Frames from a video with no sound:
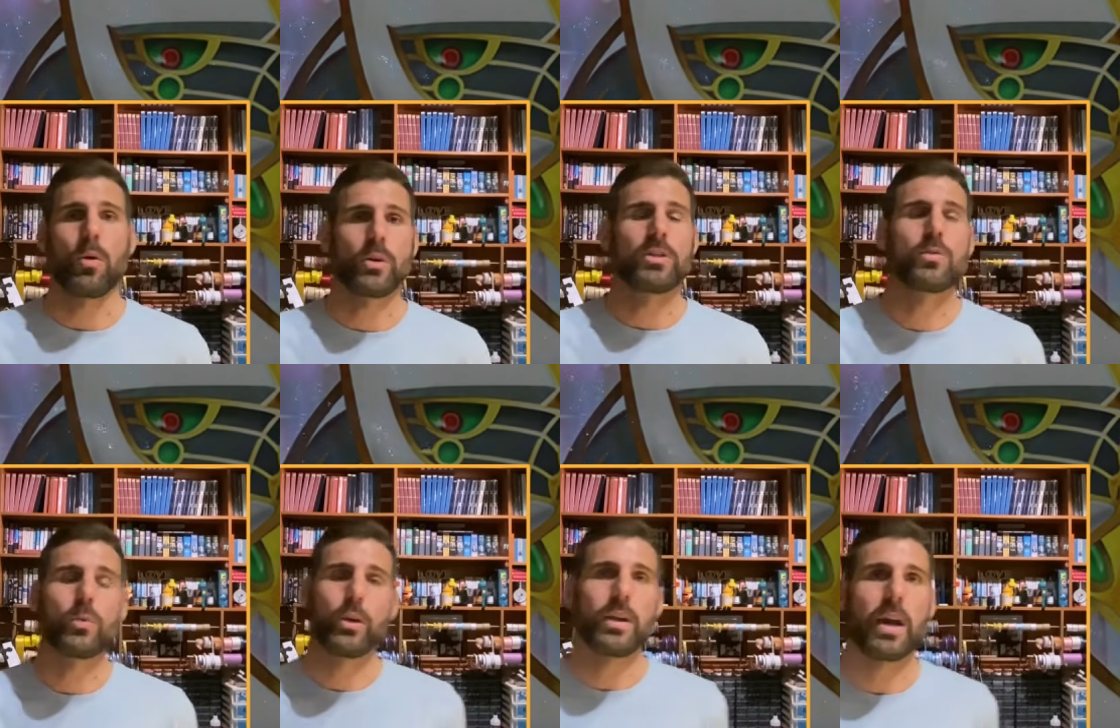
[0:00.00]
which is
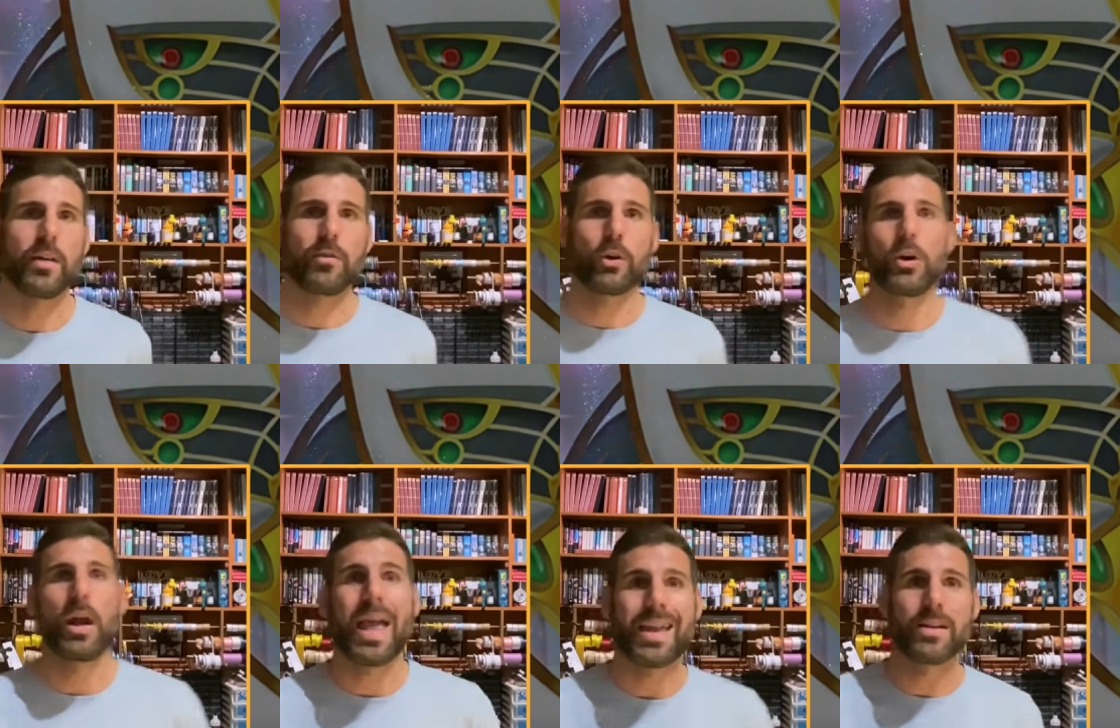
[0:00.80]
really kind of your
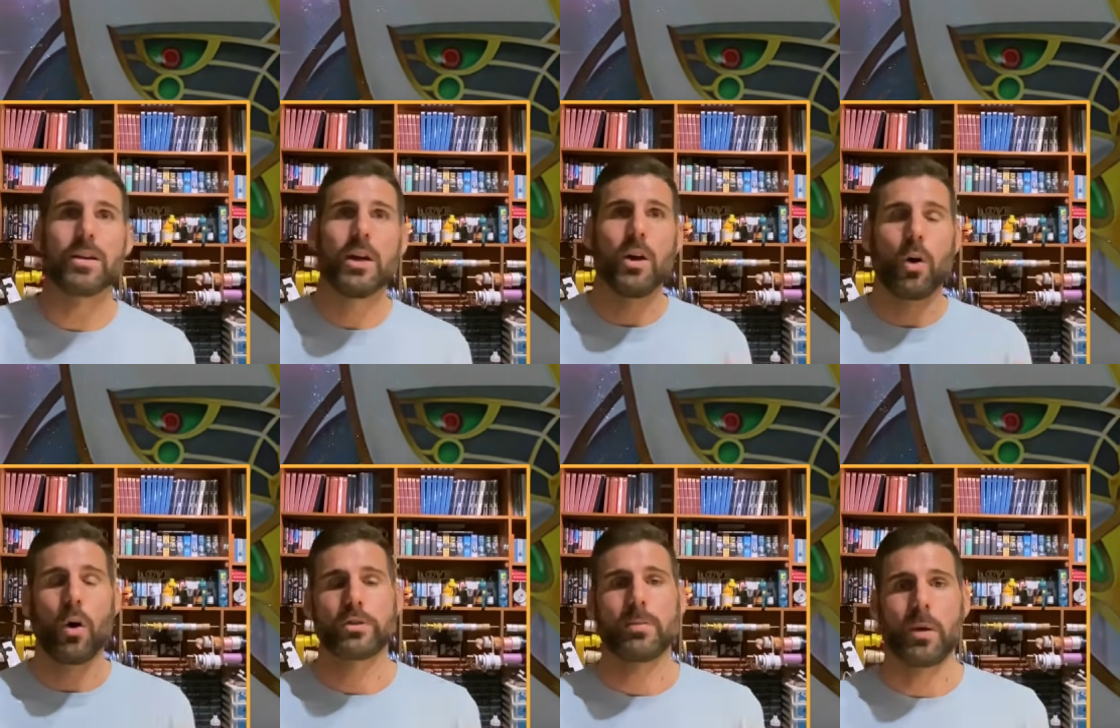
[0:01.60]
end
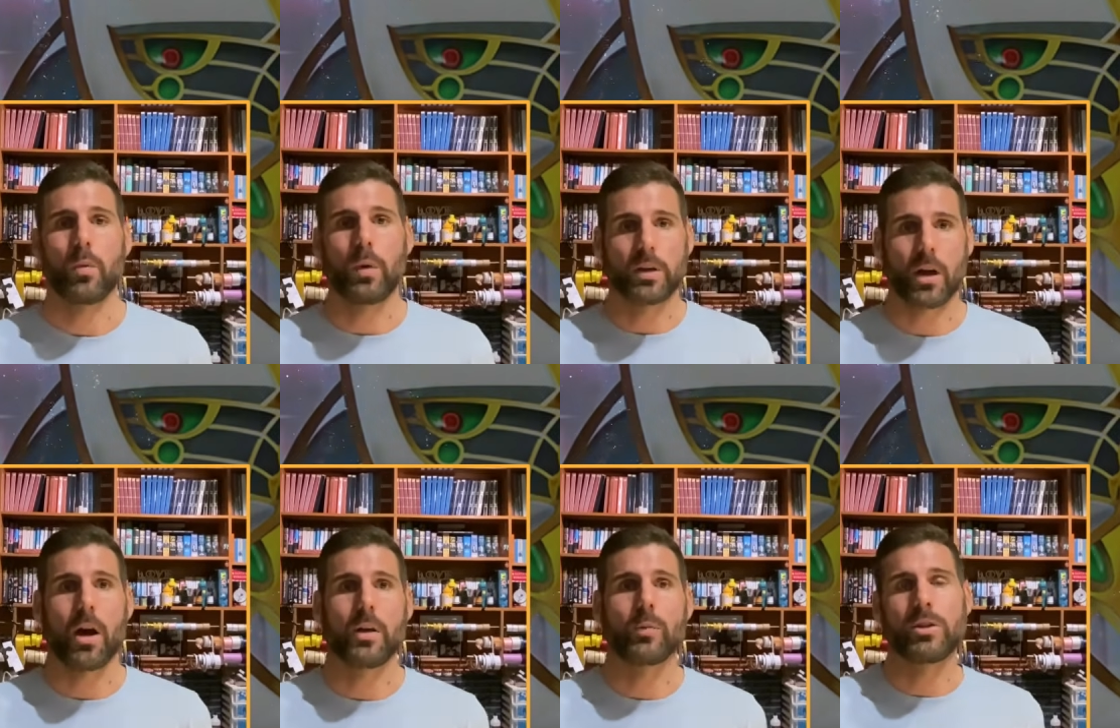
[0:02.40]
ultimate win
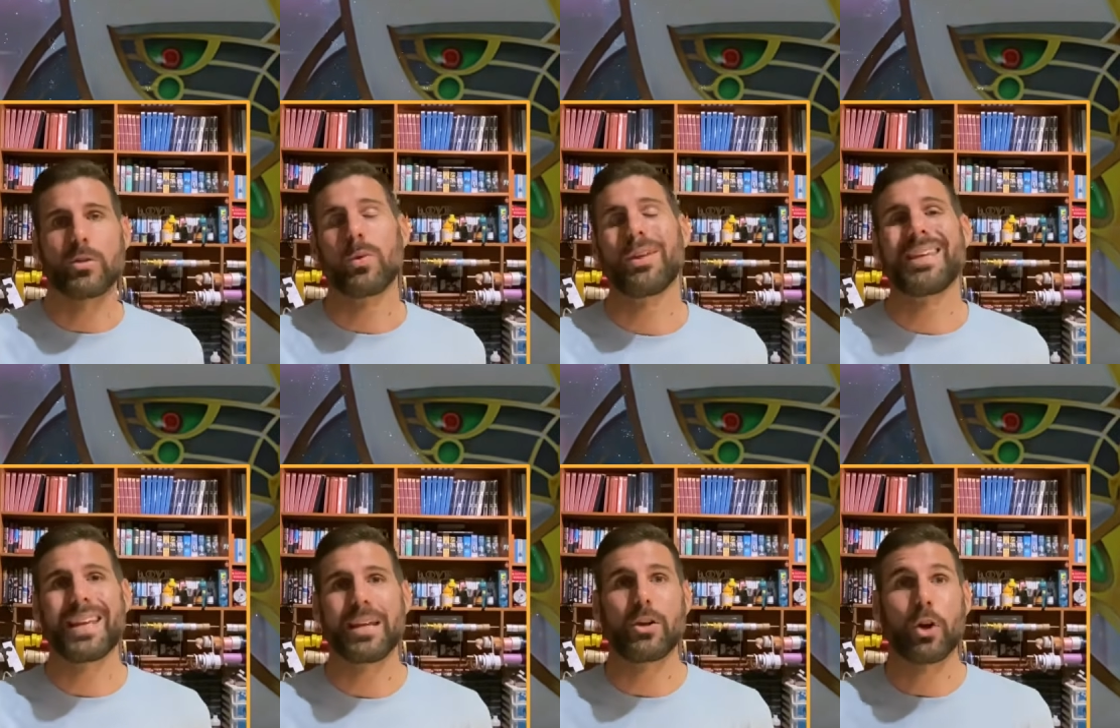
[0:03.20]
con, which is really
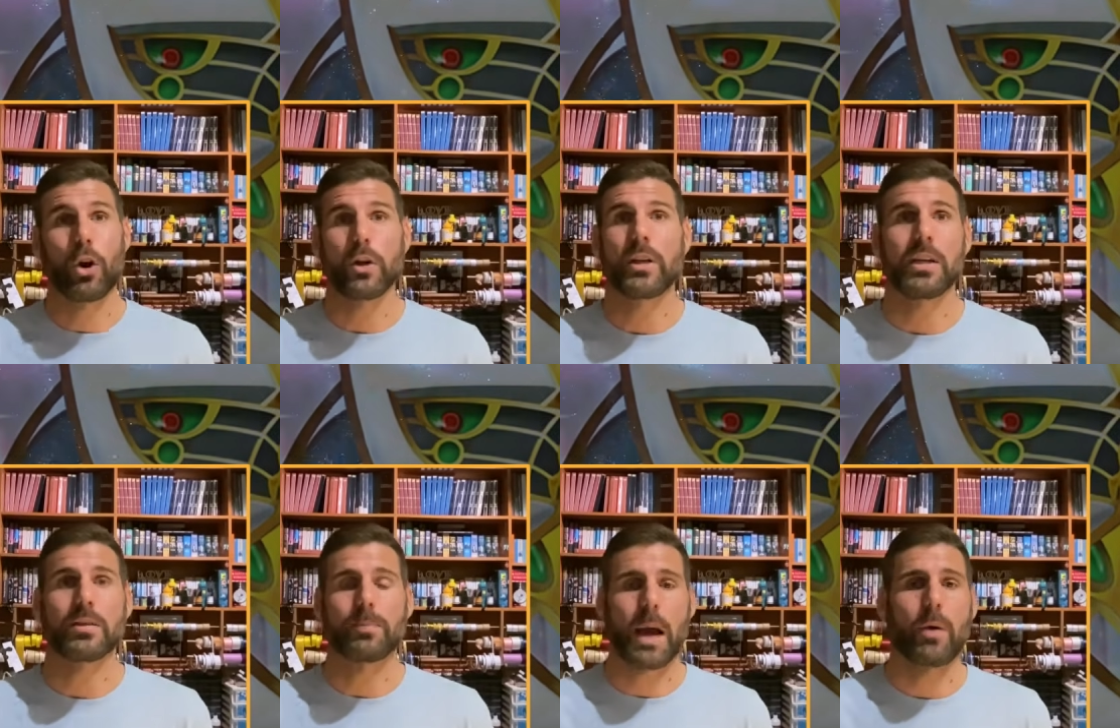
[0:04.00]
getting your
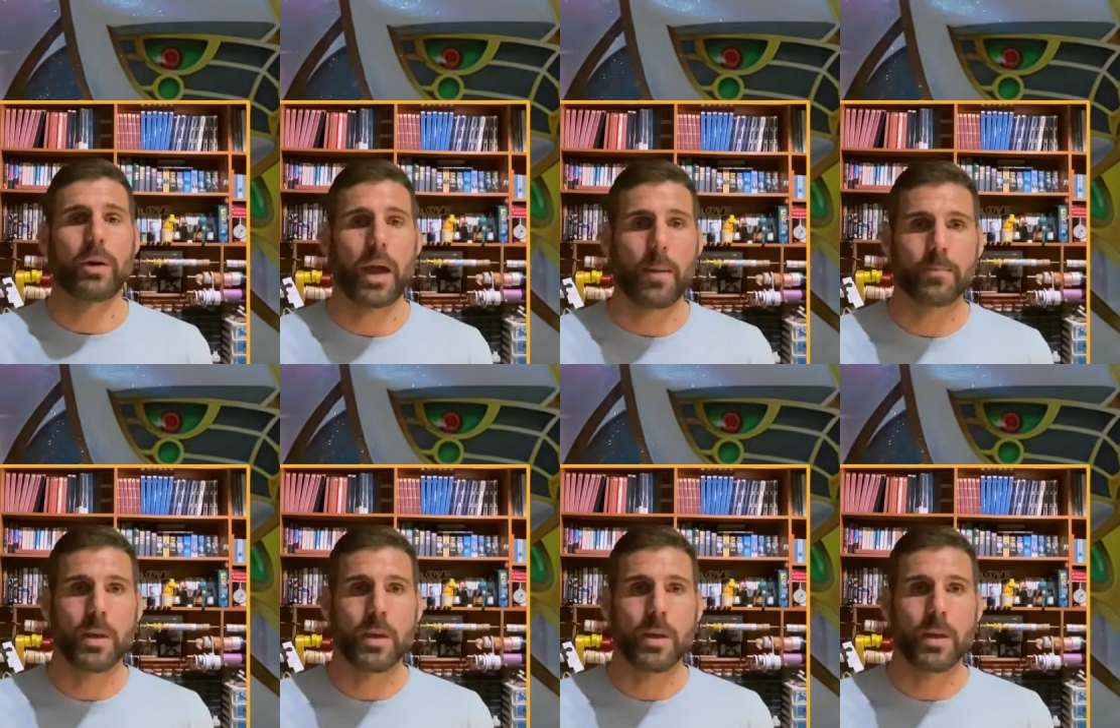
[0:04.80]
Arceus powered up.